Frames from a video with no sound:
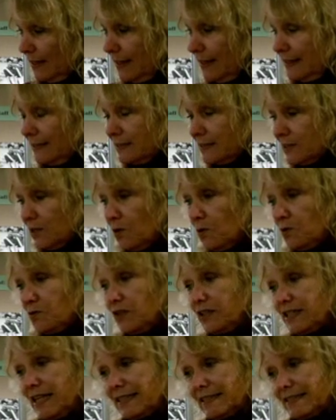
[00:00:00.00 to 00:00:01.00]
so the
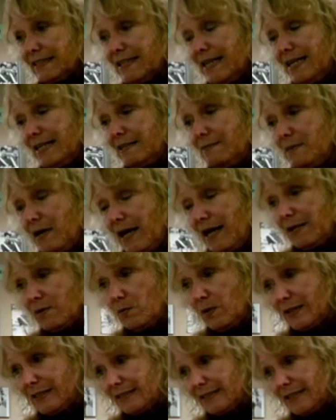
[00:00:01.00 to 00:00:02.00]
next time I
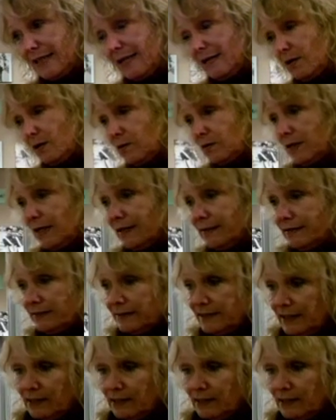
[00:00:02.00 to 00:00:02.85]
went down, they